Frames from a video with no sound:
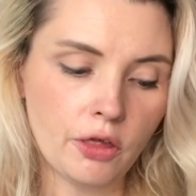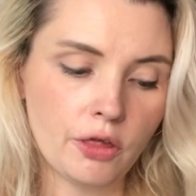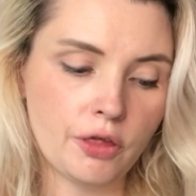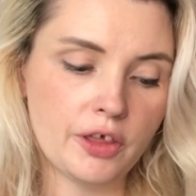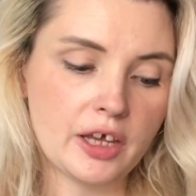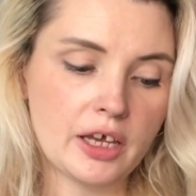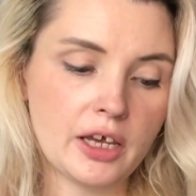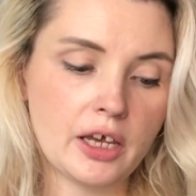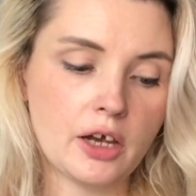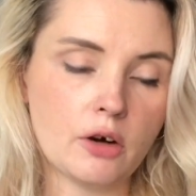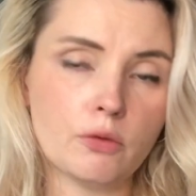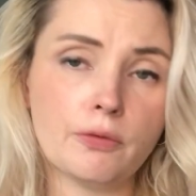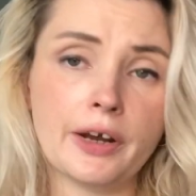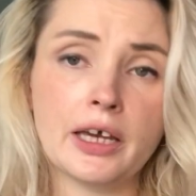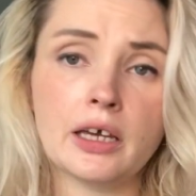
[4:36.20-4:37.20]
The
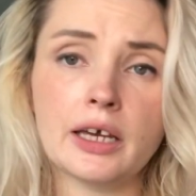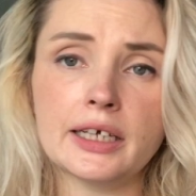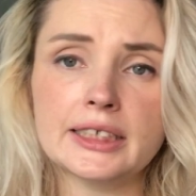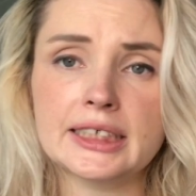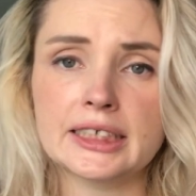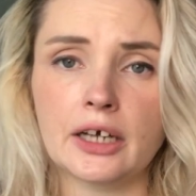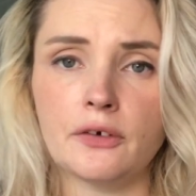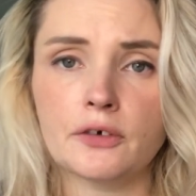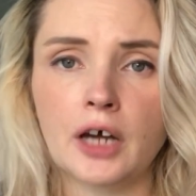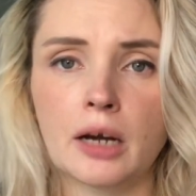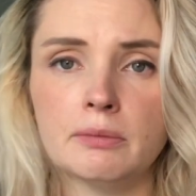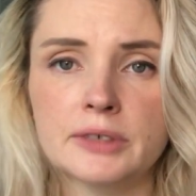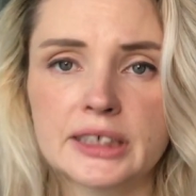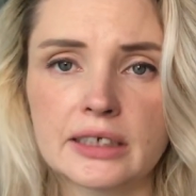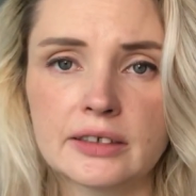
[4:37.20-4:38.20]
ring itself
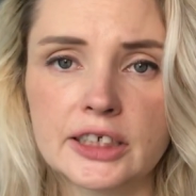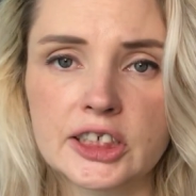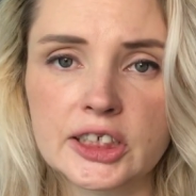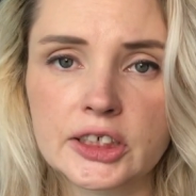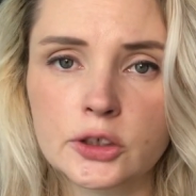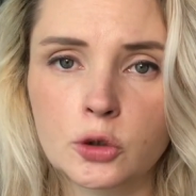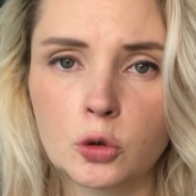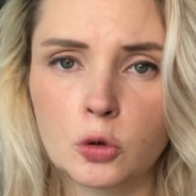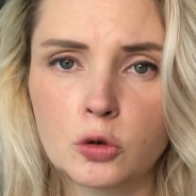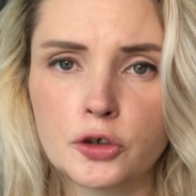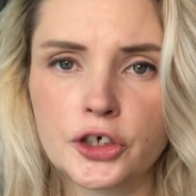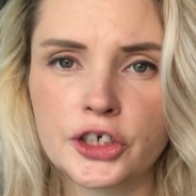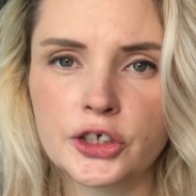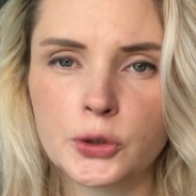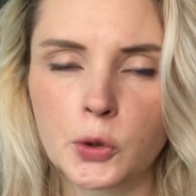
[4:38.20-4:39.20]
comes in this
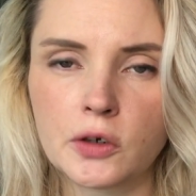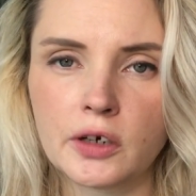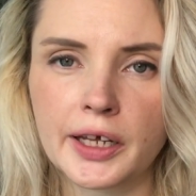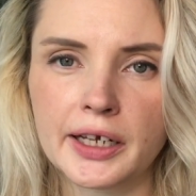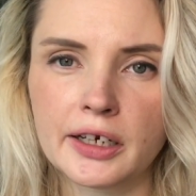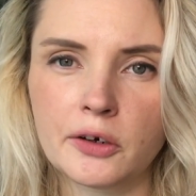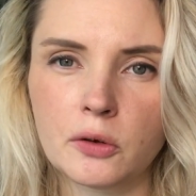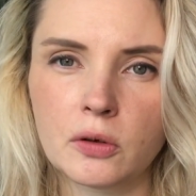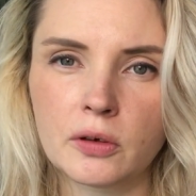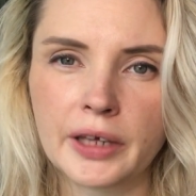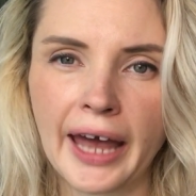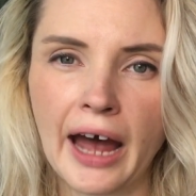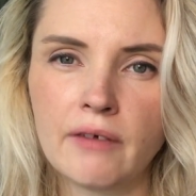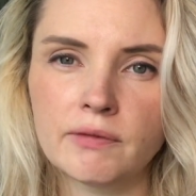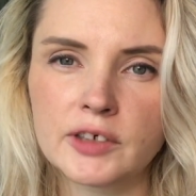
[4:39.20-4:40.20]
gorgeous sort of like little
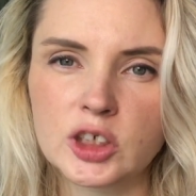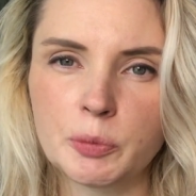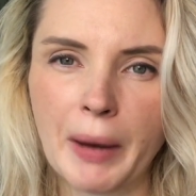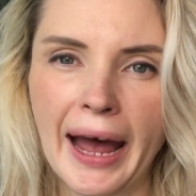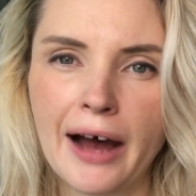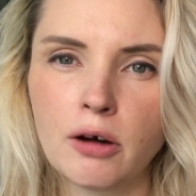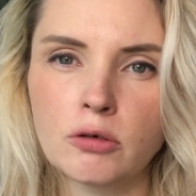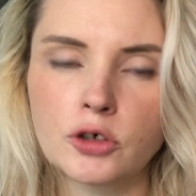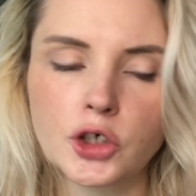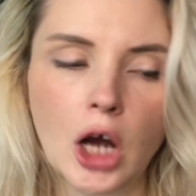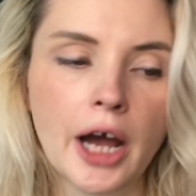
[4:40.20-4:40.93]
canvas pouch.